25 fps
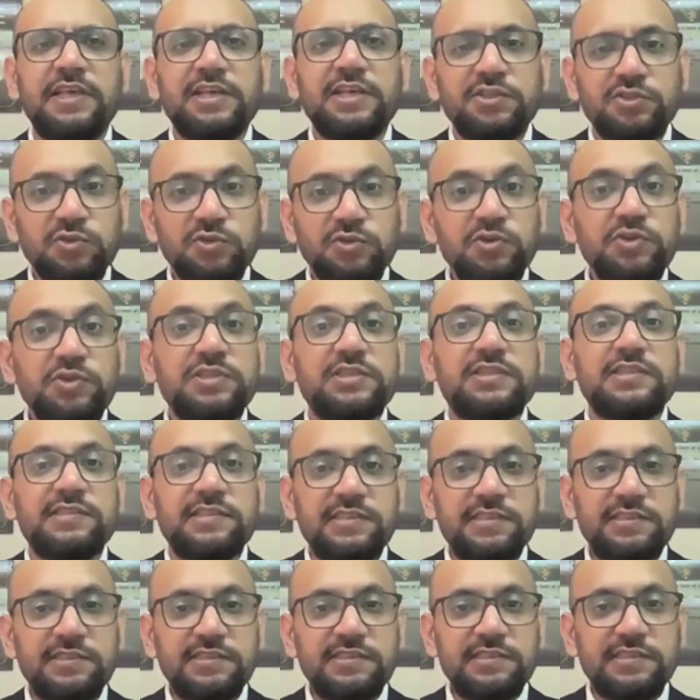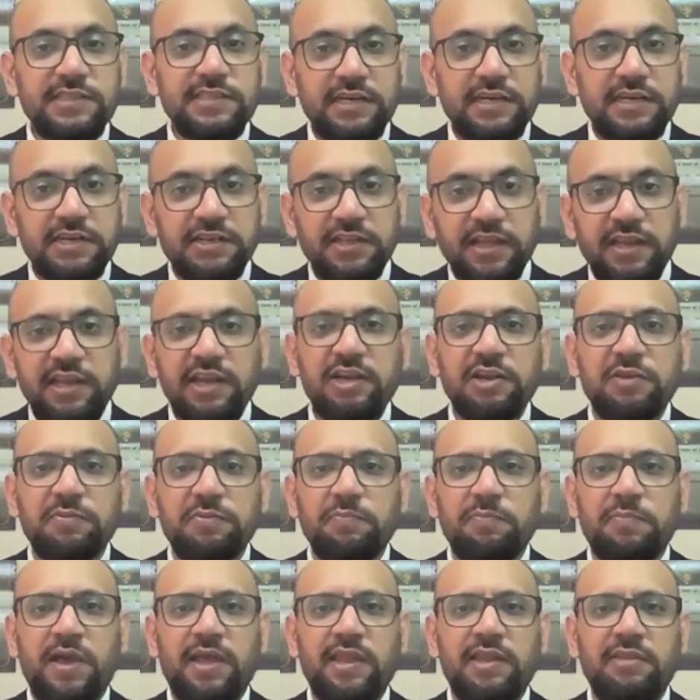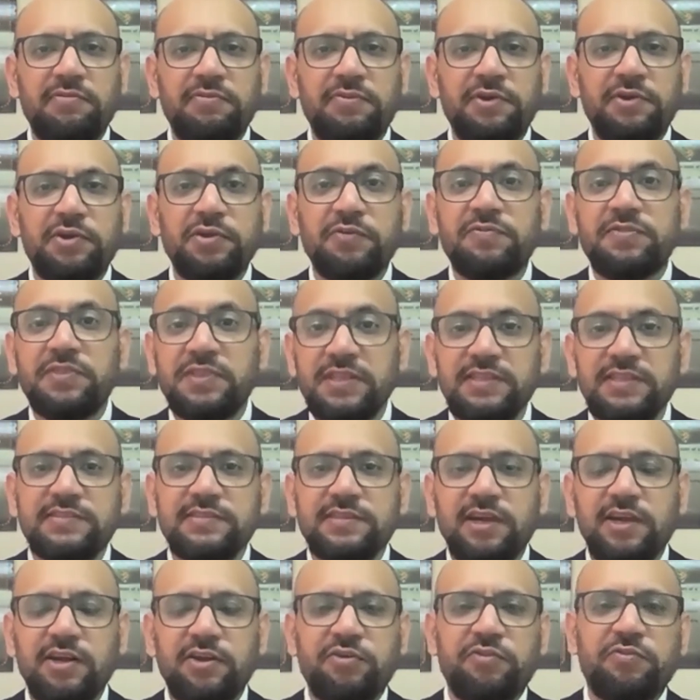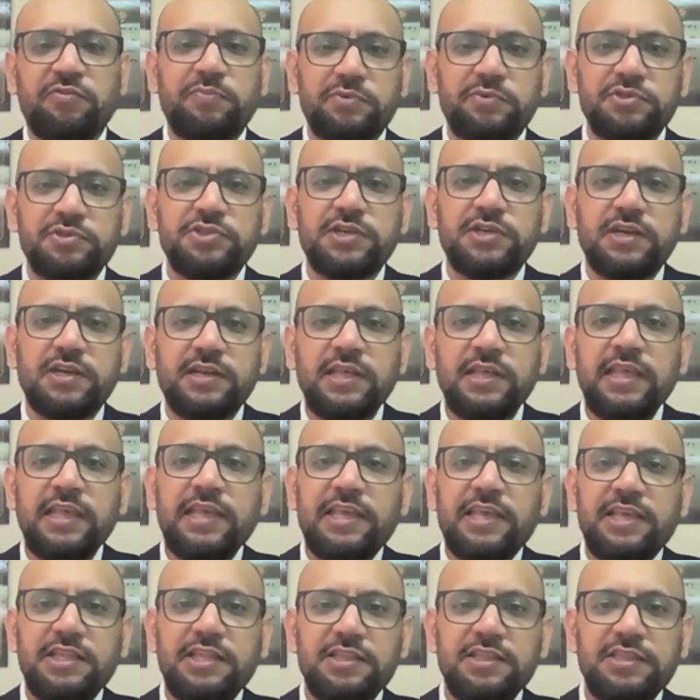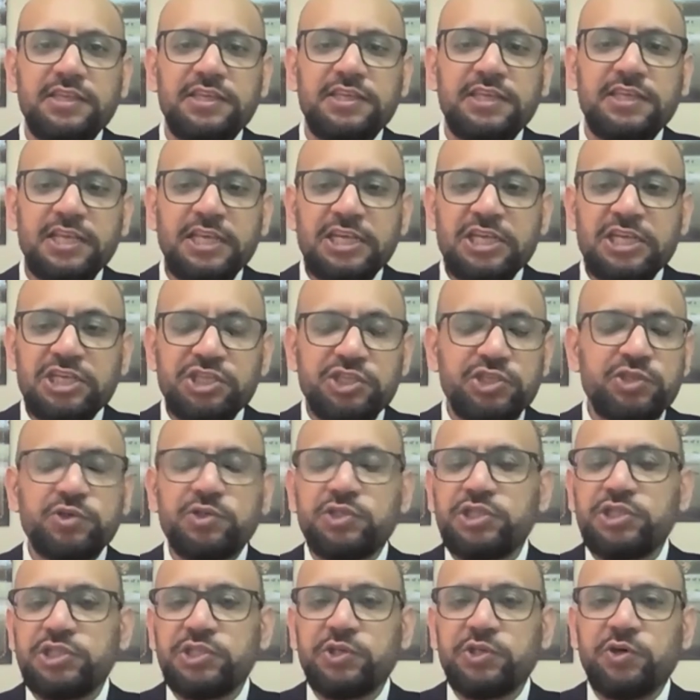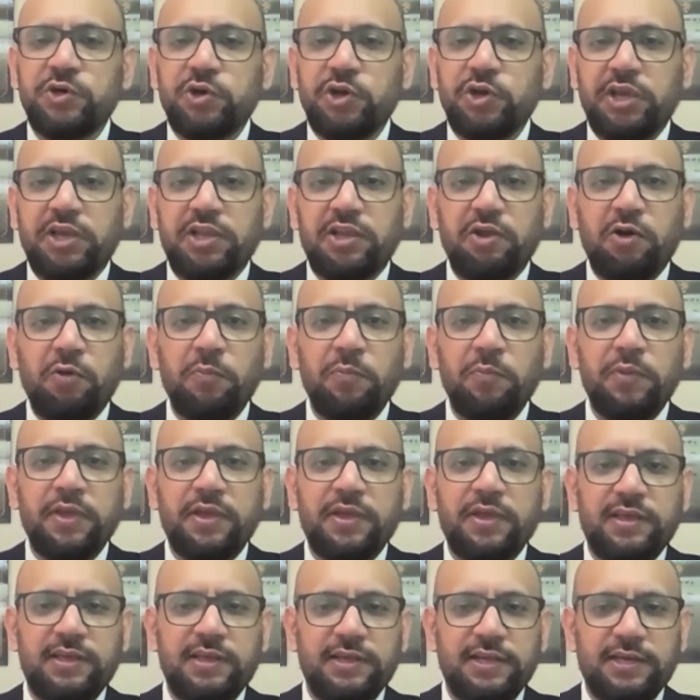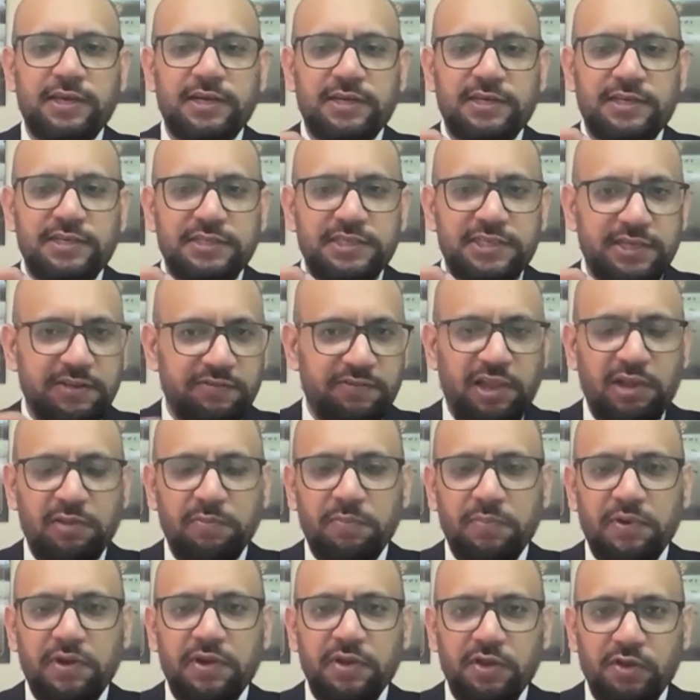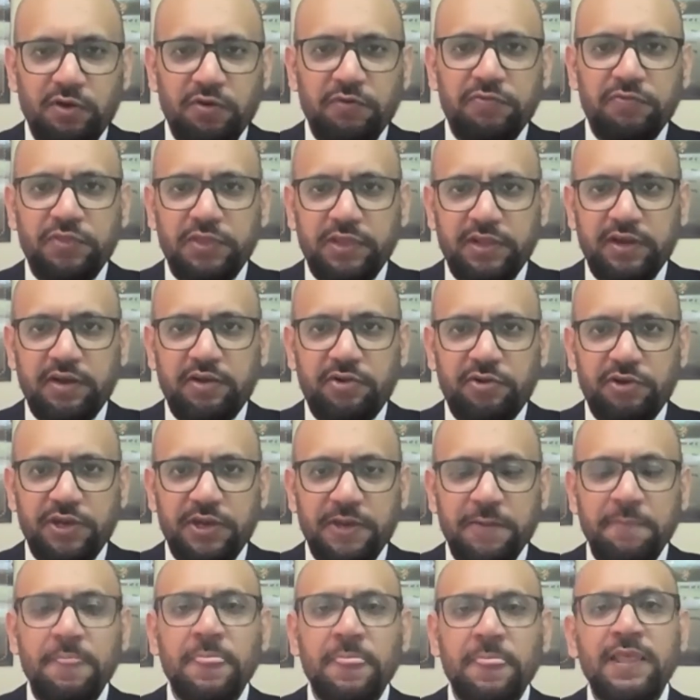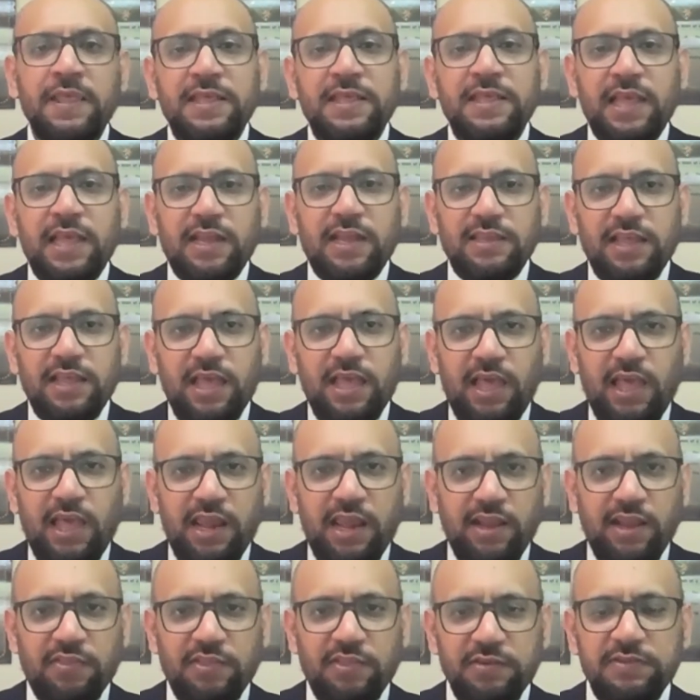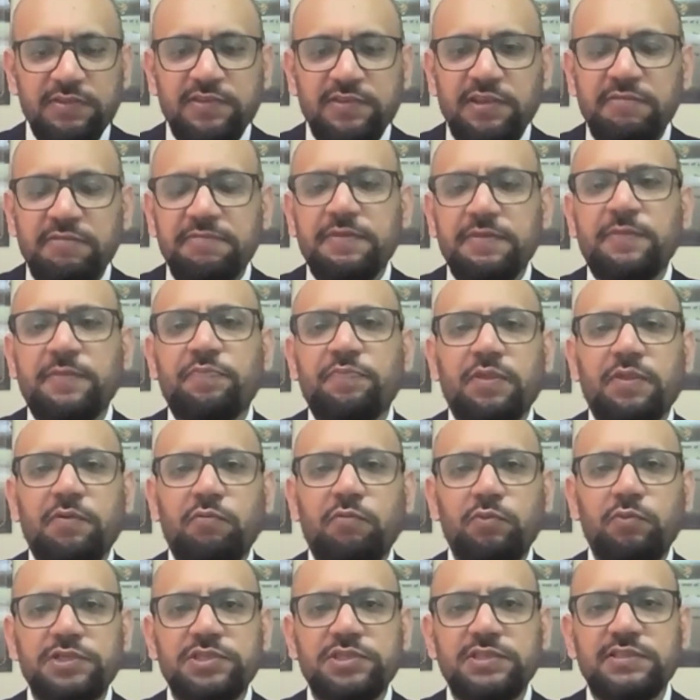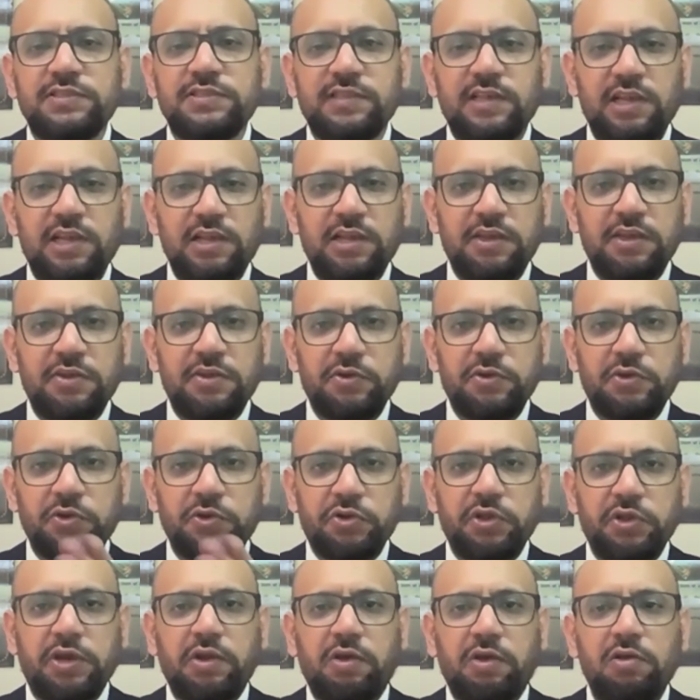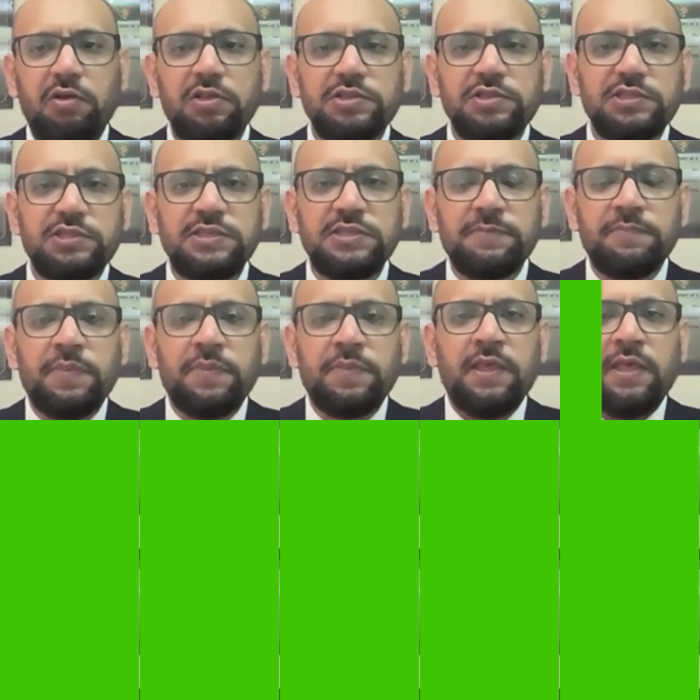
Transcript: So this is the direct benefit of these kind of project in the socio-economic development of the country. And the, another stuff which is related to technology.